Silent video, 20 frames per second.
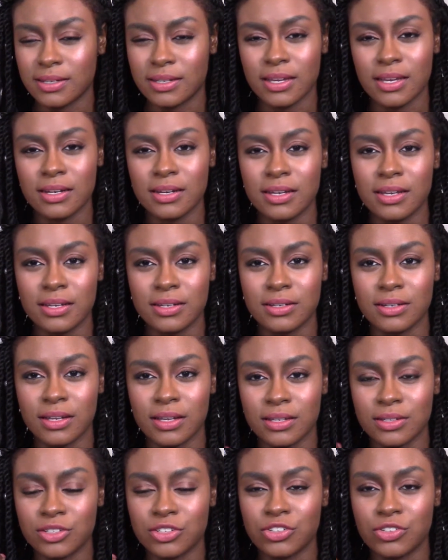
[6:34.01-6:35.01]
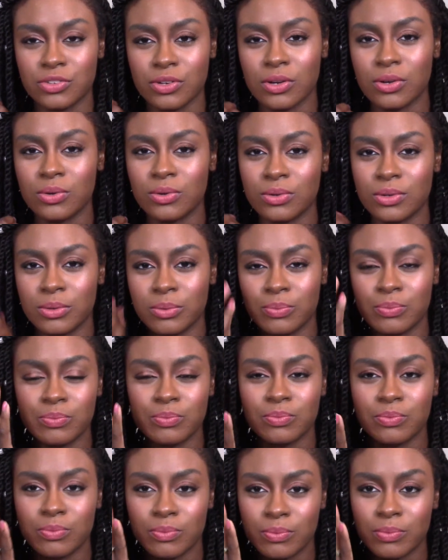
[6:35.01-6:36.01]
kind of had to like struggle to,
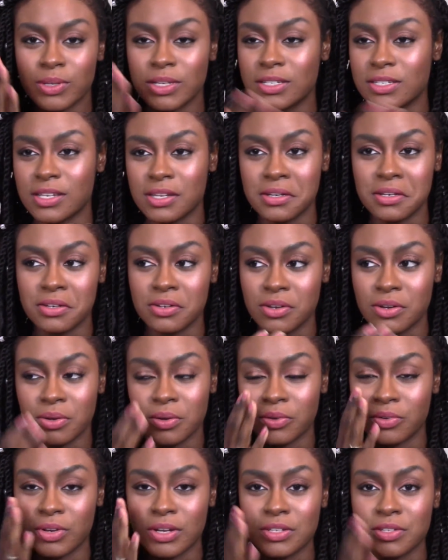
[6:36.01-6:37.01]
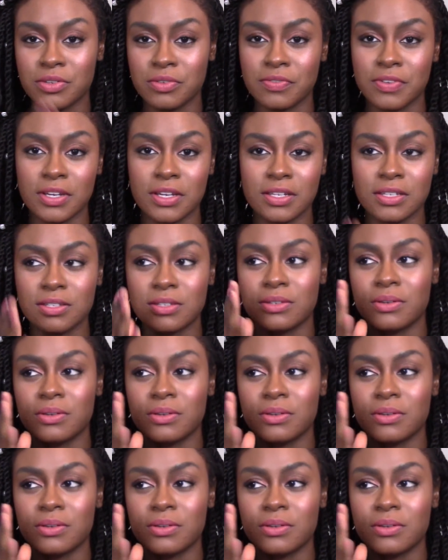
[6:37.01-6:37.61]
because I didn't know it dries so fast.